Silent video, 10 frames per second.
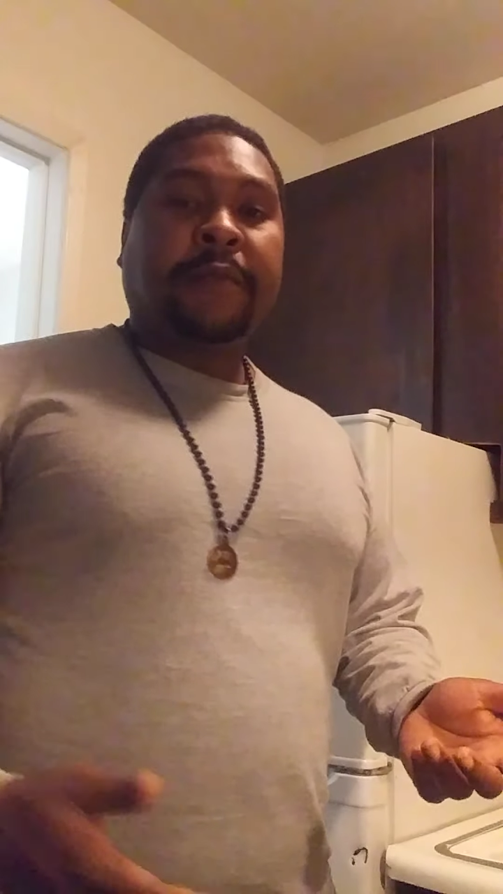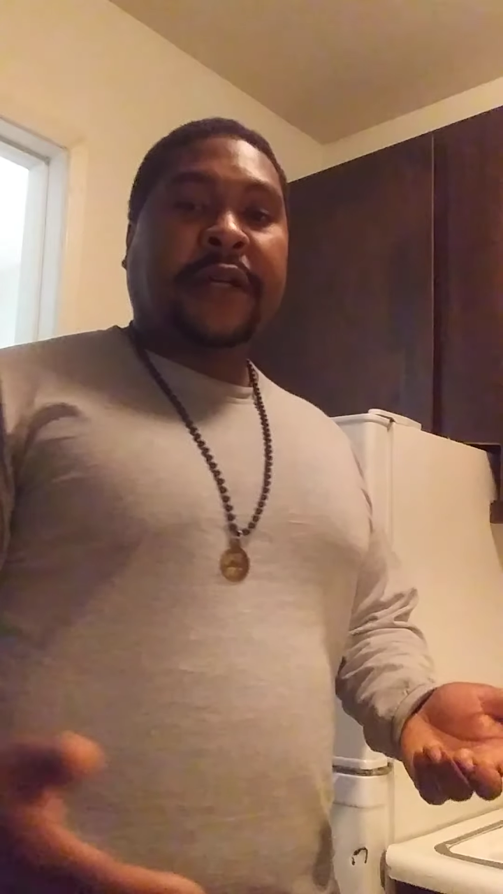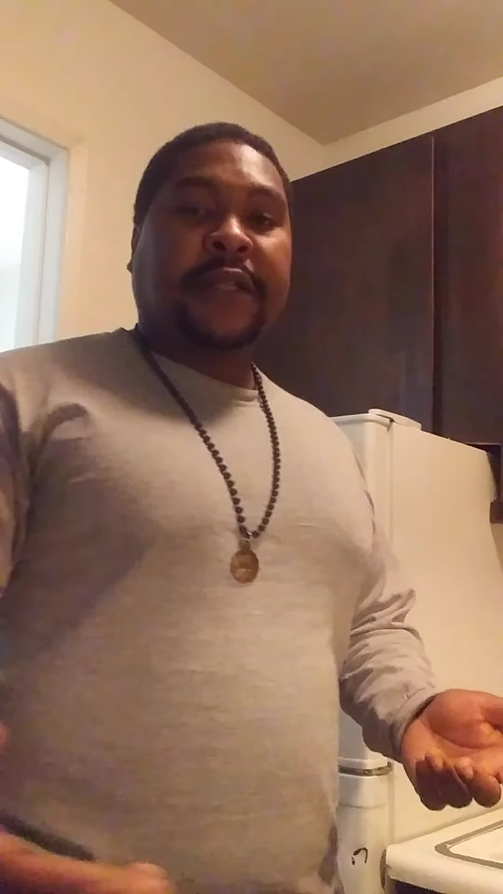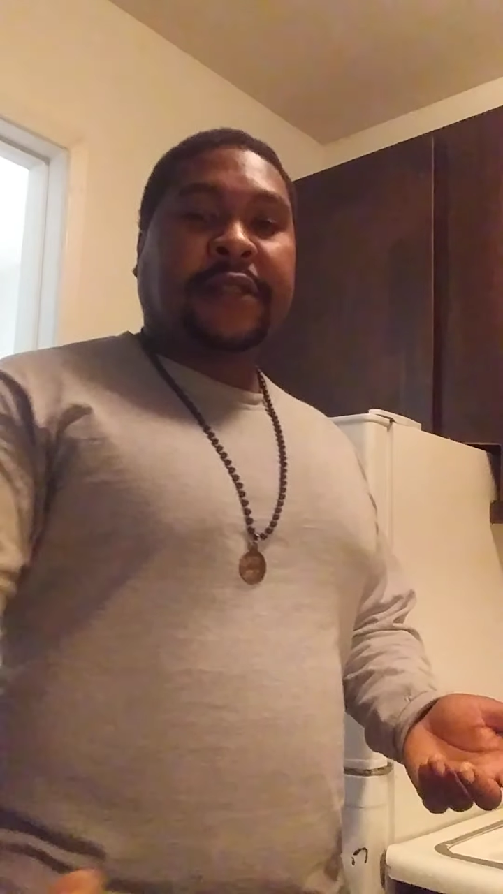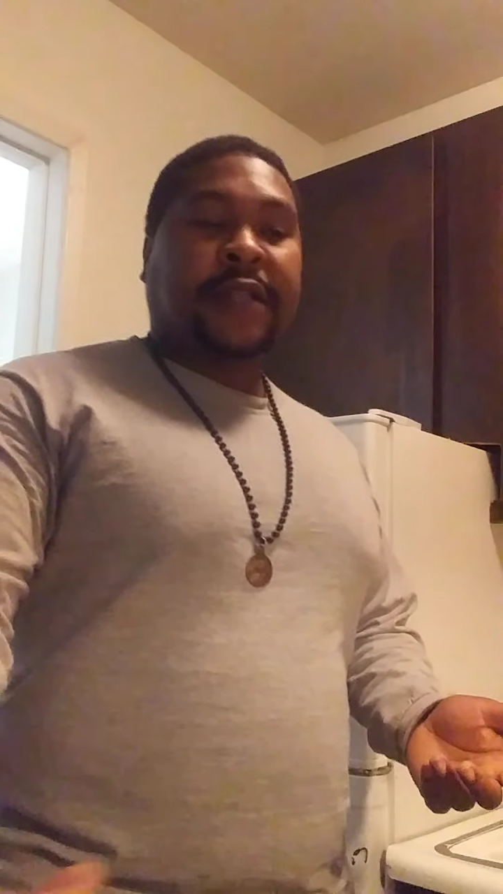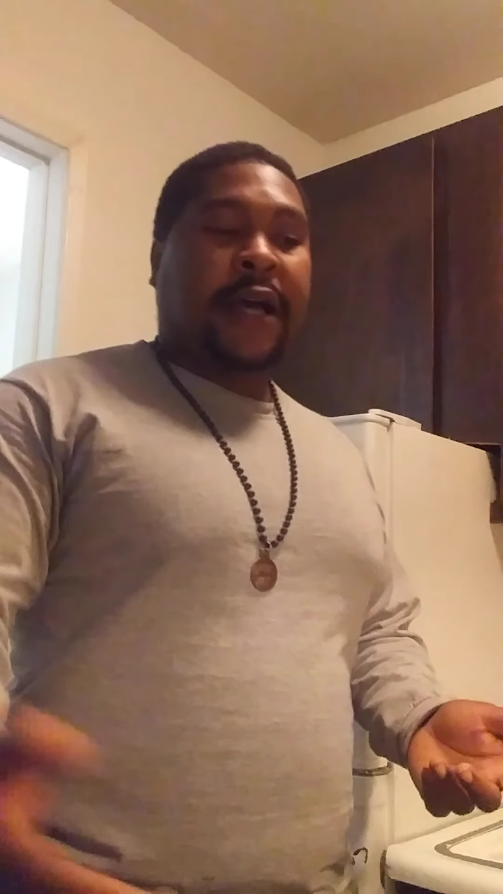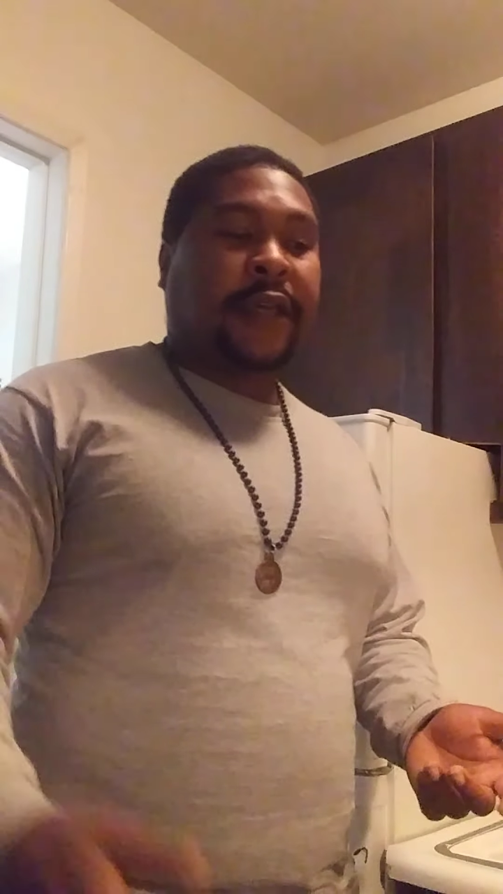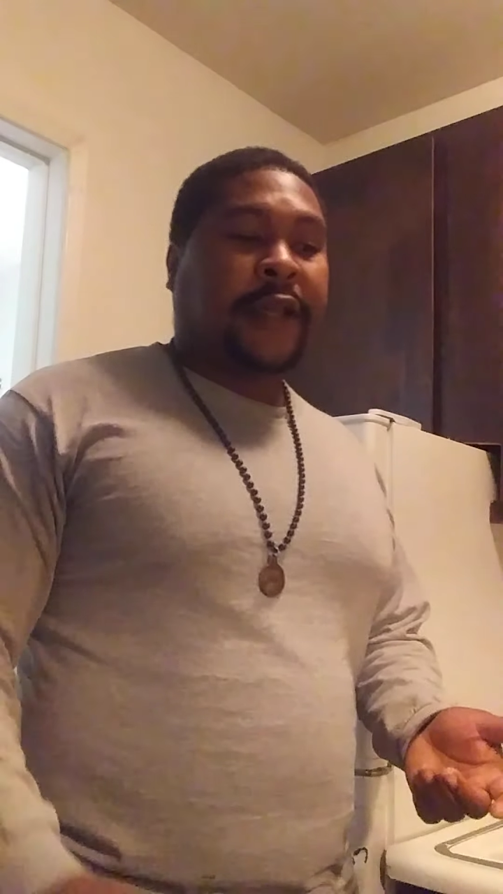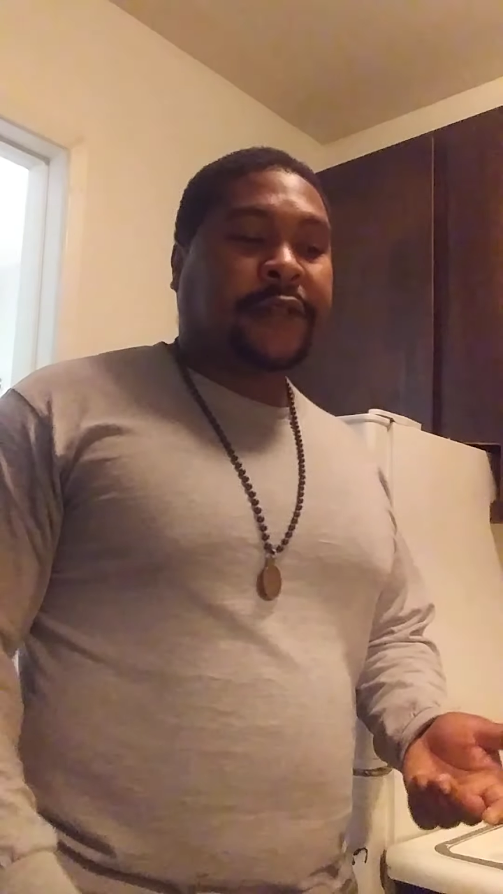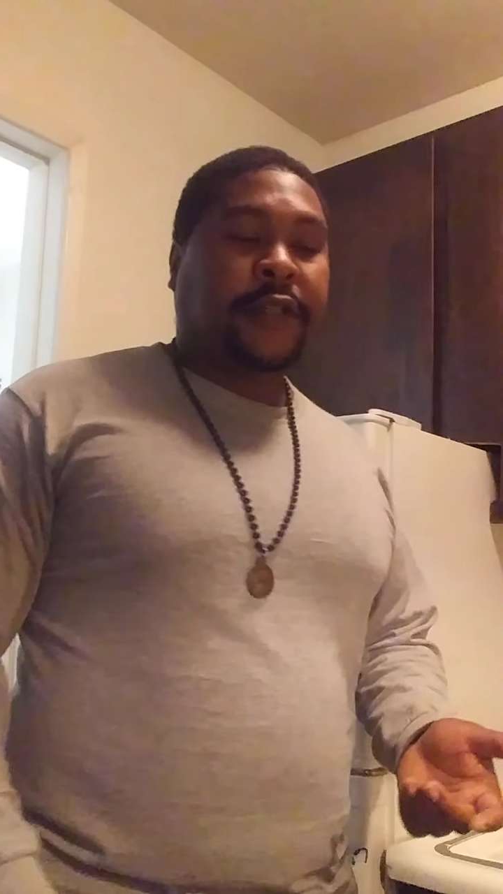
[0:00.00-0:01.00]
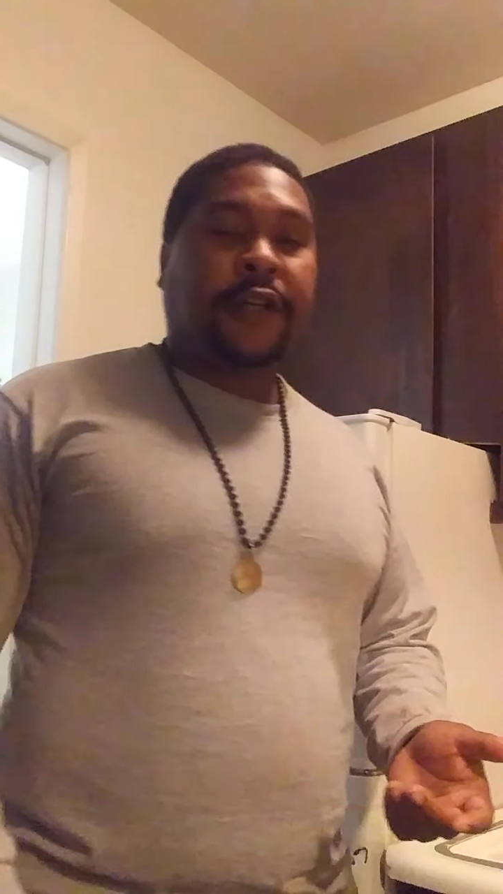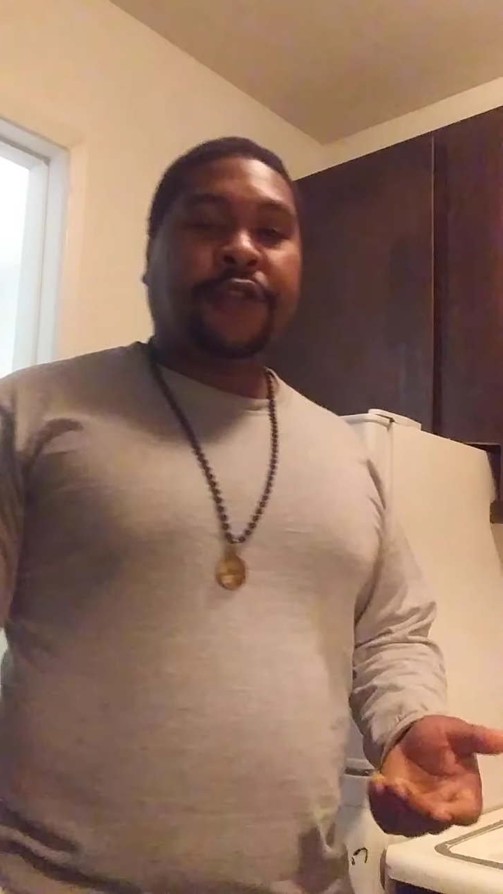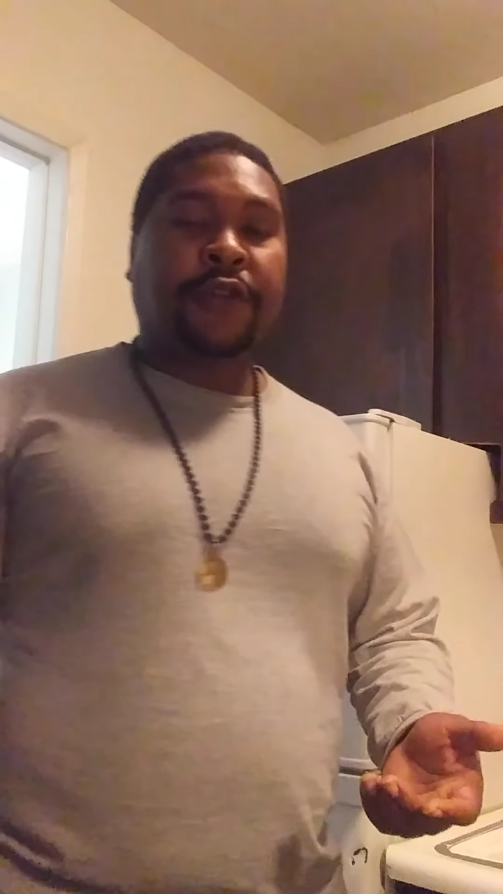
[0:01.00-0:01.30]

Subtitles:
But this is how it gets good.